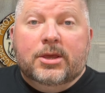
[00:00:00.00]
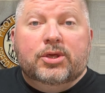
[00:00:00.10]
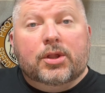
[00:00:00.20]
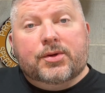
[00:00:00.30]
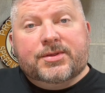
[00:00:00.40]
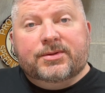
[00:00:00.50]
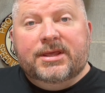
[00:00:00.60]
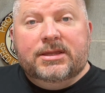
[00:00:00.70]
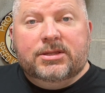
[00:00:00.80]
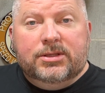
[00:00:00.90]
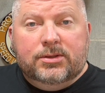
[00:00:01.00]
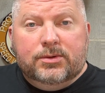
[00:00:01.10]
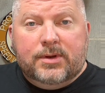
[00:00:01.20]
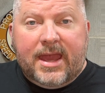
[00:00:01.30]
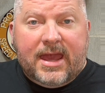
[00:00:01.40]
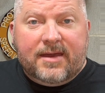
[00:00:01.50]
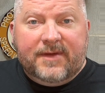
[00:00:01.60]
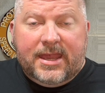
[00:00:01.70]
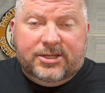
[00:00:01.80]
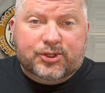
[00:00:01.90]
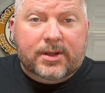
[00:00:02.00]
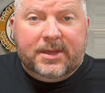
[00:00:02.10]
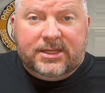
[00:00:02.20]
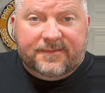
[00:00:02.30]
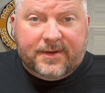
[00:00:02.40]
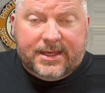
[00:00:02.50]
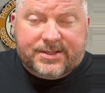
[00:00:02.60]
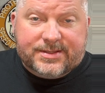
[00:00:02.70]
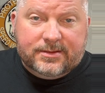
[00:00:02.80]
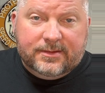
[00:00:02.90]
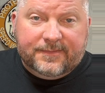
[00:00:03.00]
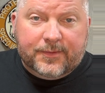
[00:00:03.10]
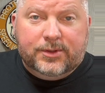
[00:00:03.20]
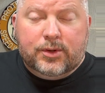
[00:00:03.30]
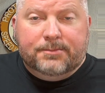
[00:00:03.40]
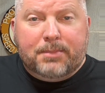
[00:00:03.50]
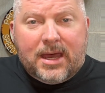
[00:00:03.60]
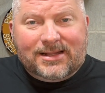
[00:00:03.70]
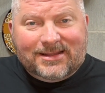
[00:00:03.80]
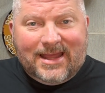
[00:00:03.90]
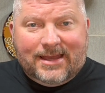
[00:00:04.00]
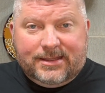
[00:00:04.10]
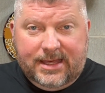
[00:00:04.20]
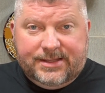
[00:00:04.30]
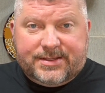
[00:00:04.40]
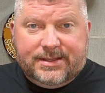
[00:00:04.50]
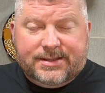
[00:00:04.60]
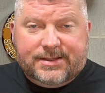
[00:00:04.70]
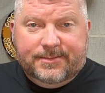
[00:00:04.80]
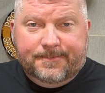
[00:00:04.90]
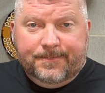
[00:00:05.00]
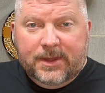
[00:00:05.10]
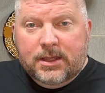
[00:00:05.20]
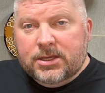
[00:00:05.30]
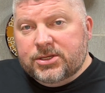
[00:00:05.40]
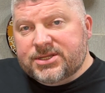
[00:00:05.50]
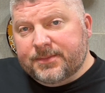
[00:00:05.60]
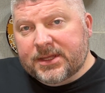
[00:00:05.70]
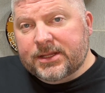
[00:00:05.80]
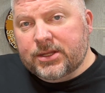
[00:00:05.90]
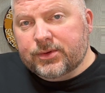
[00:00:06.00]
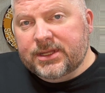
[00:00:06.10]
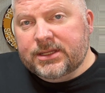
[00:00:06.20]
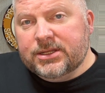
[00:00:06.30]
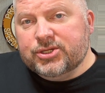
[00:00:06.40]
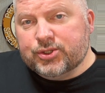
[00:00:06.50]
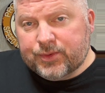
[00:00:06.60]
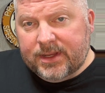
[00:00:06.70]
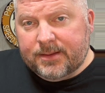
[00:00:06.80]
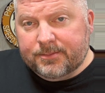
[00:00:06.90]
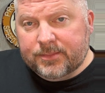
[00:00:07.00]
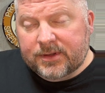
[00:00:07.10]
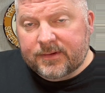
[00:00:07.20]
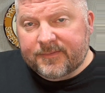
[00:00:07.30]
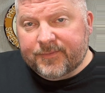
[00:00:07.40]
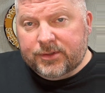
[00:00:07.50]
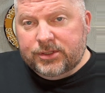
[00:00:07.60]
You'll also need to have a trimming device for your bottleneck cases. You typically don't need to trim for